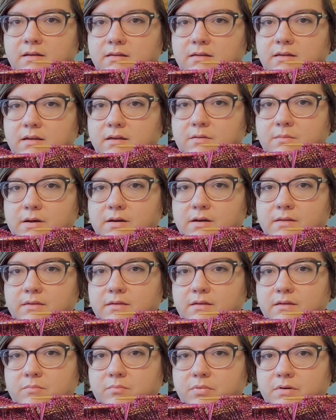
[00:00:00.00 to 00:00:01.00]
like where
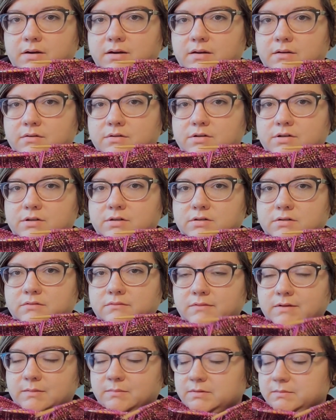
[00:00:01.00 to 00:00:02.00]
the brioche
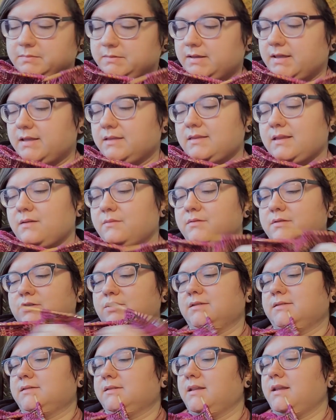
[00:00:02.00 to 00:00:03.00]
ribs, but yeah, that was
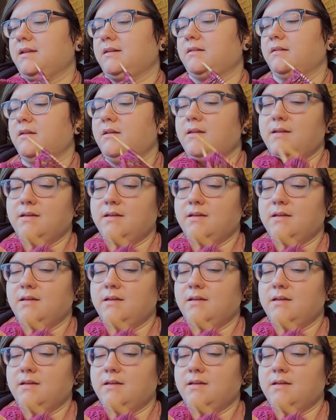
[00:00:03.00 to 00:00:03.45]
just, like,